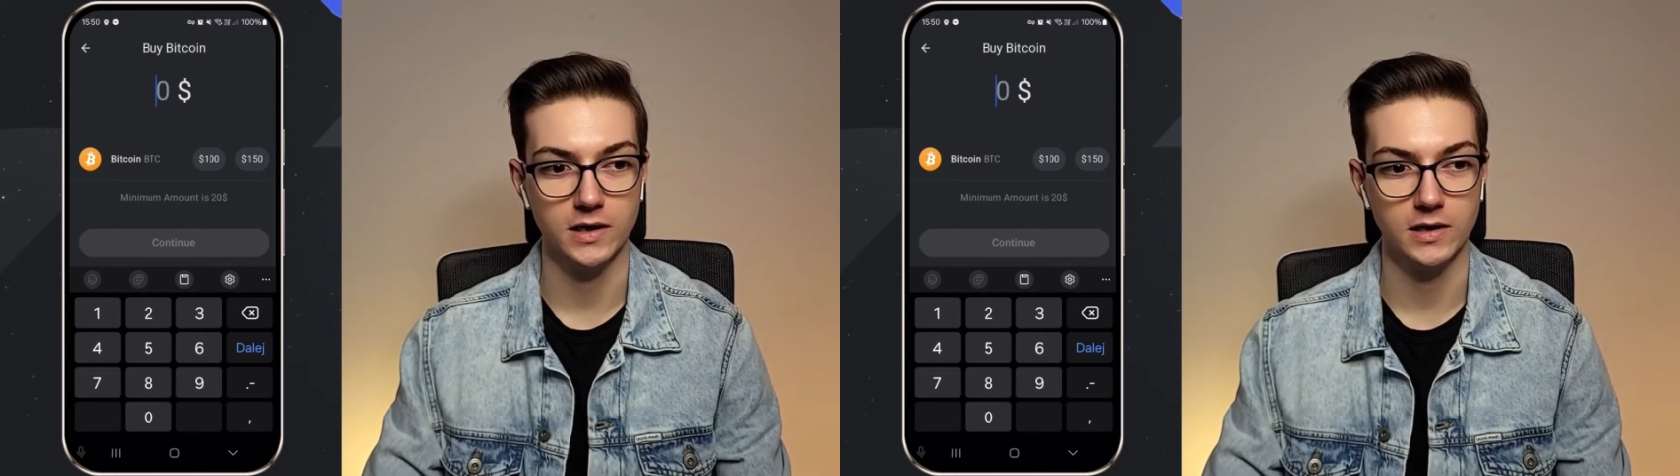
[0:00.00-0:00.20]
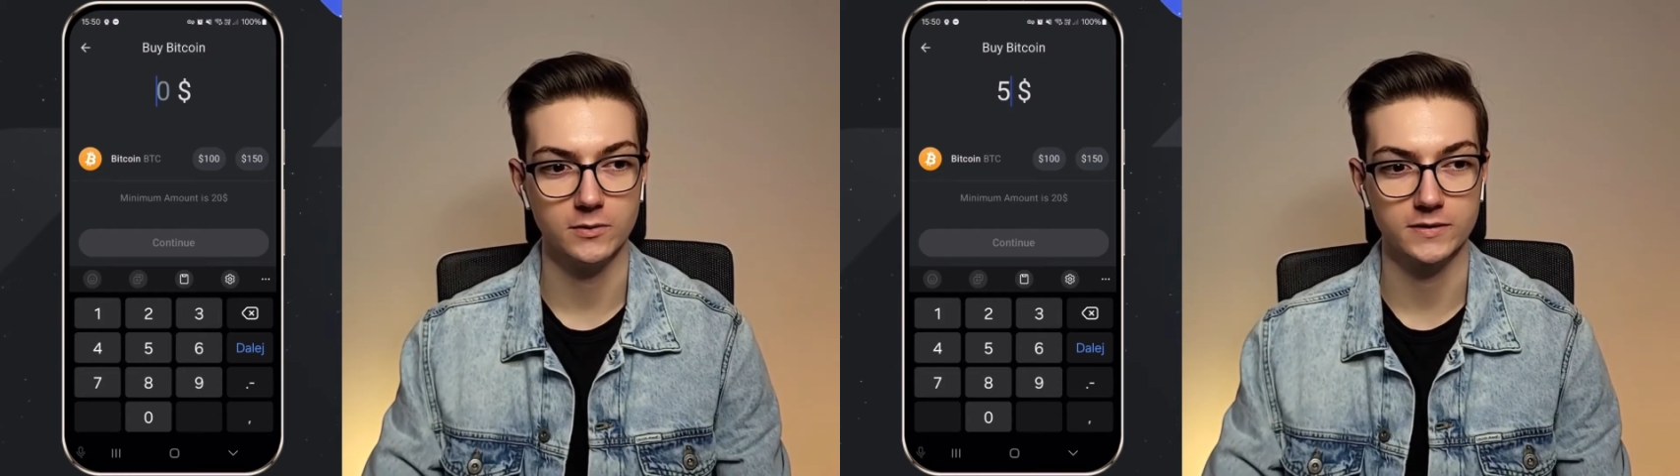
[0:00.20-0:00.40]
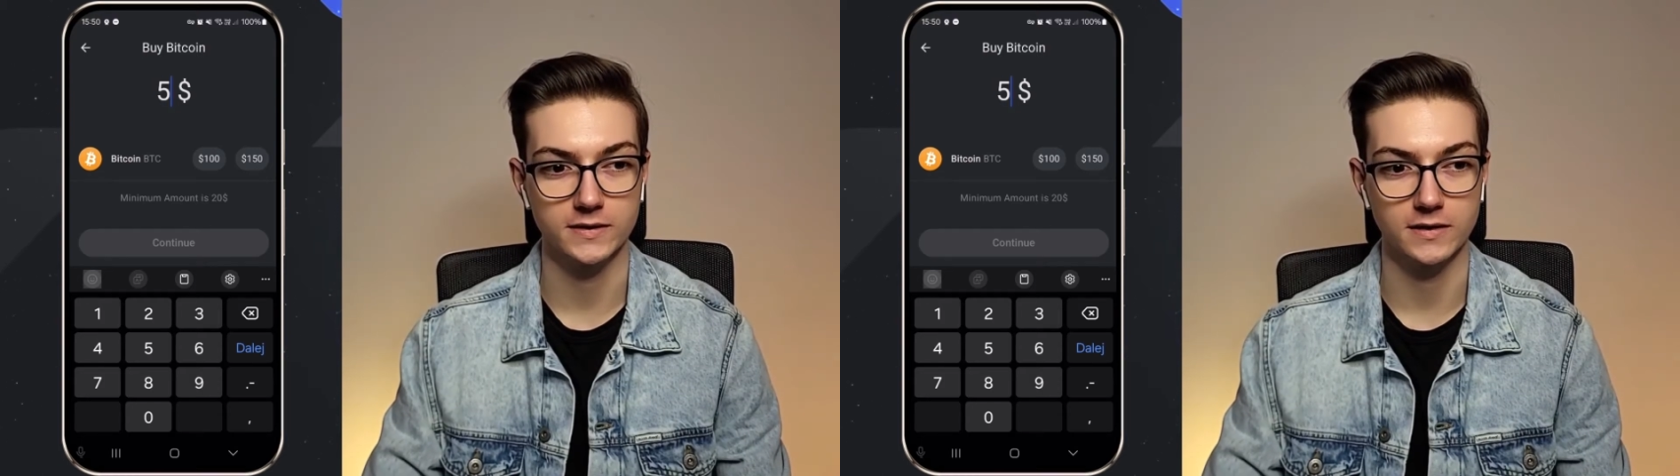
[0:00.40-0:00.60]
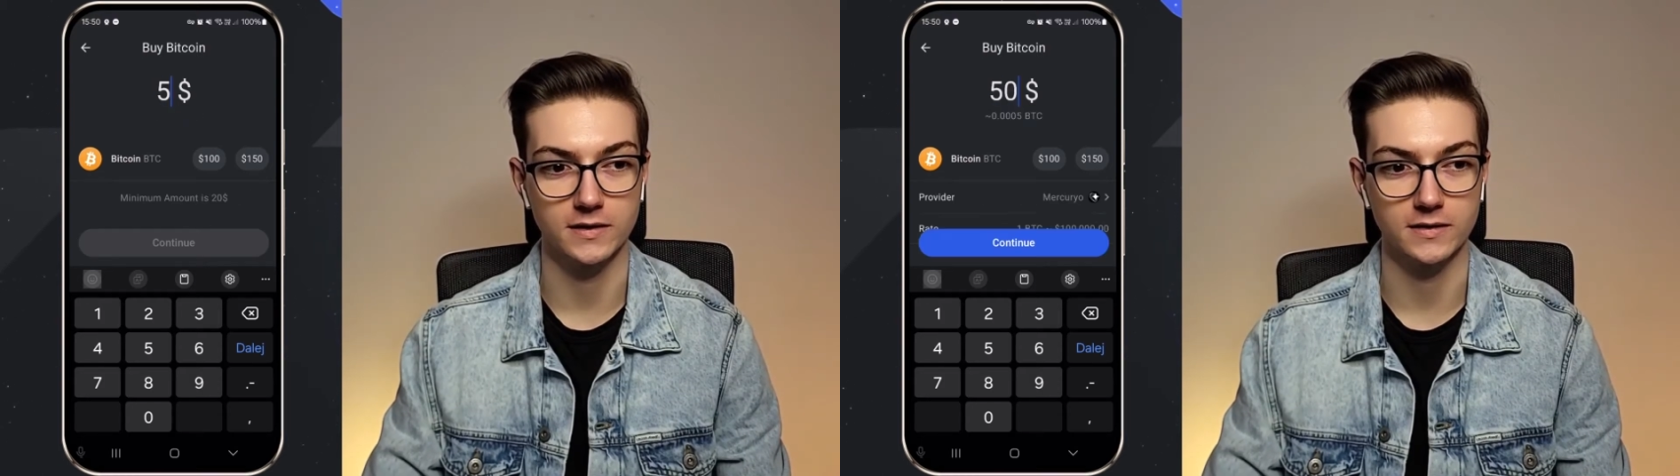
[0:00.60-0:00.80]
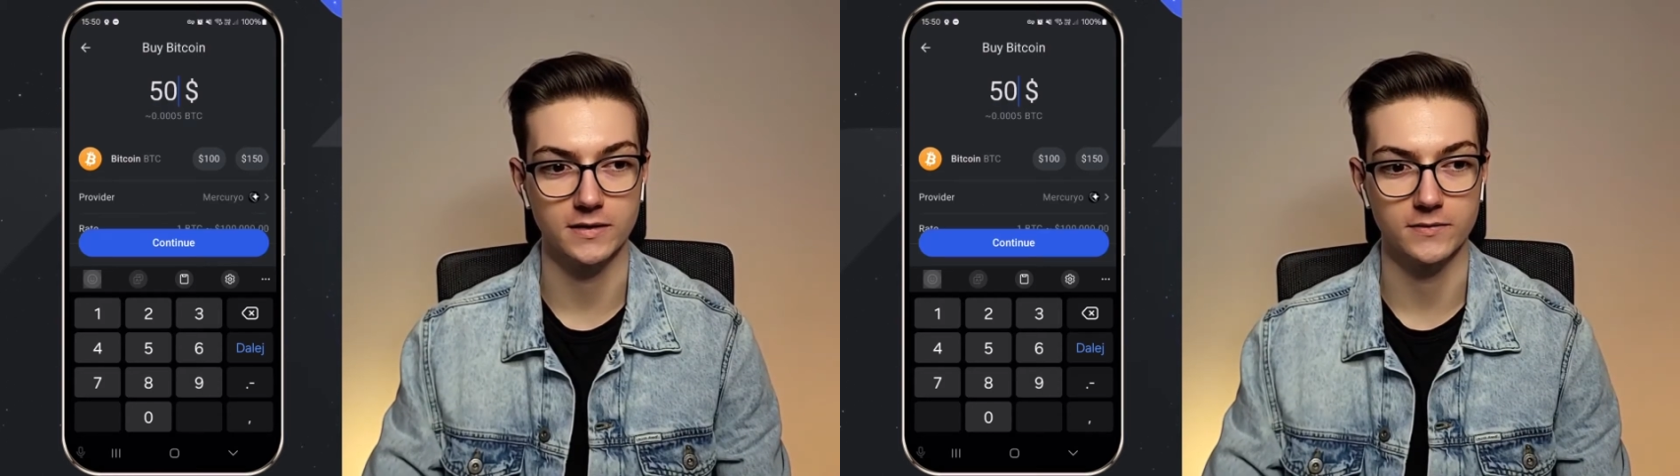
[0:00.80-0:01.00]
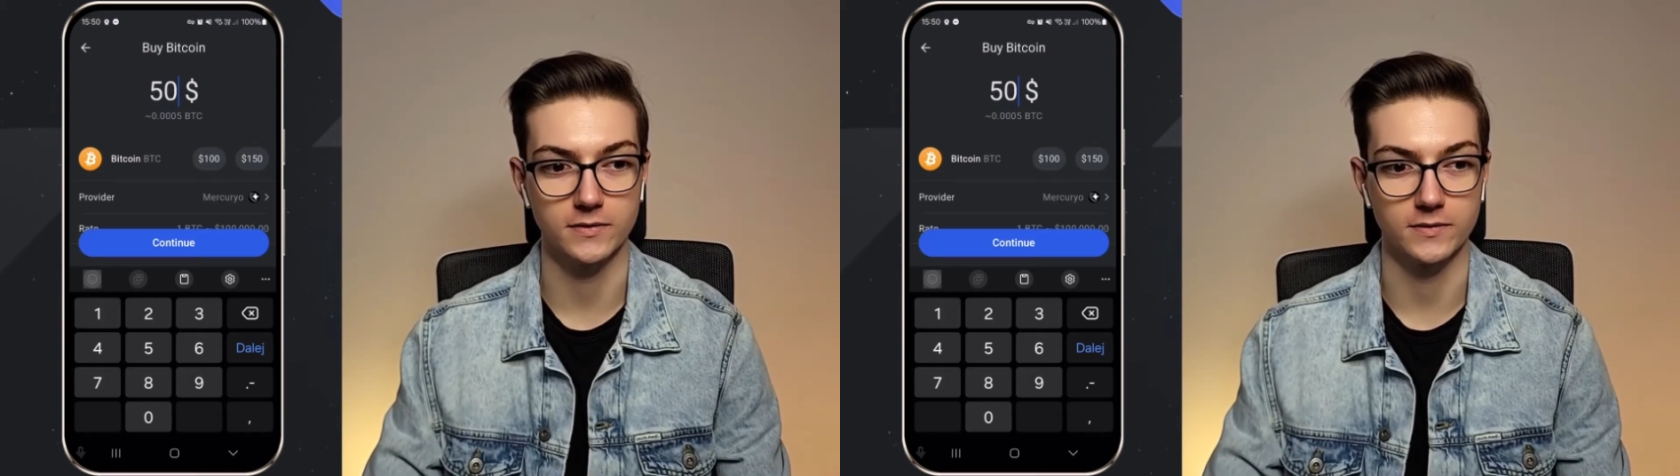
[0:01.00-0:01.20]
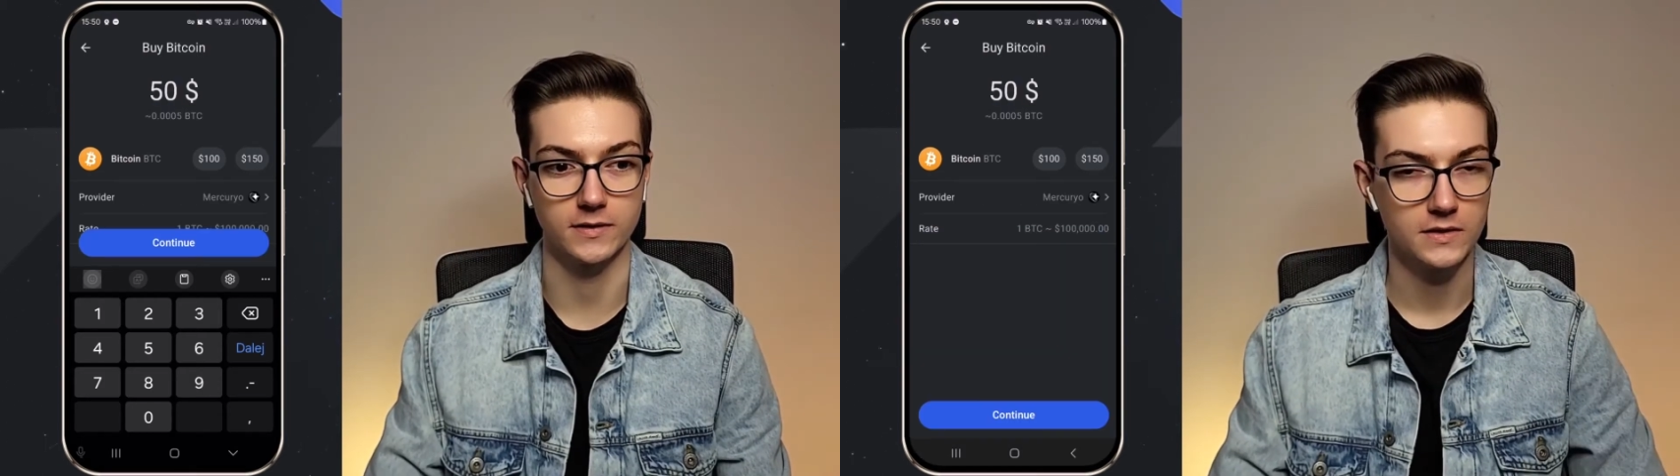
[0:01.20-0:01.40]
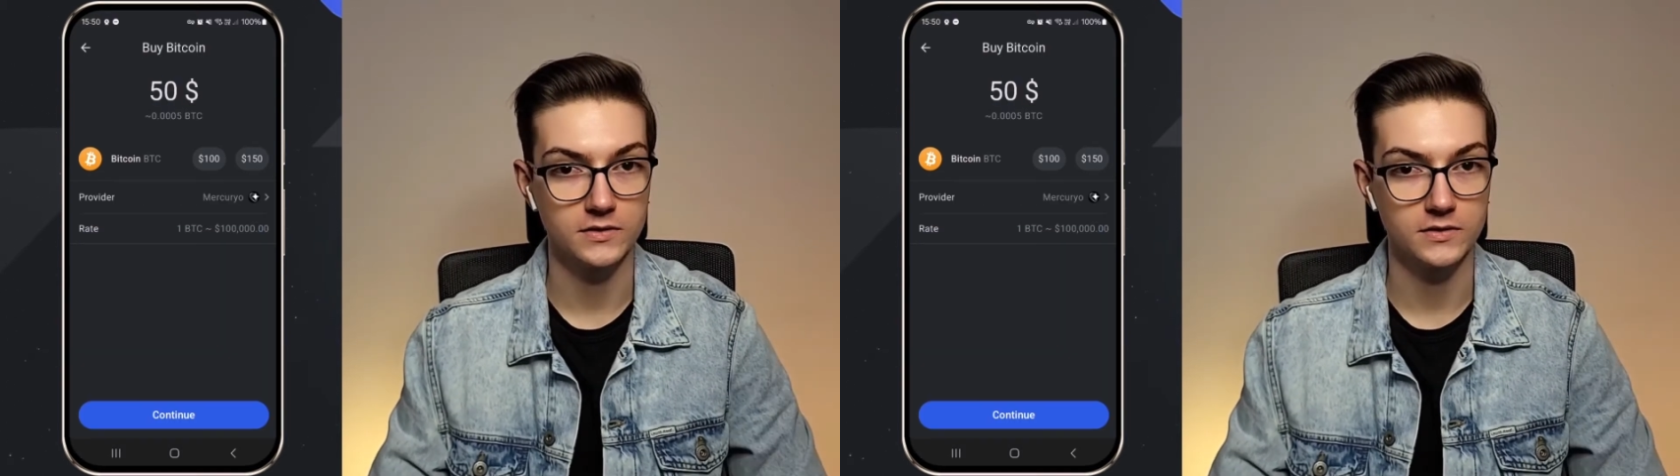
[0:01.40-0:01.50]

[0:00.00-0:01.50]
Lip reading: I will select 50.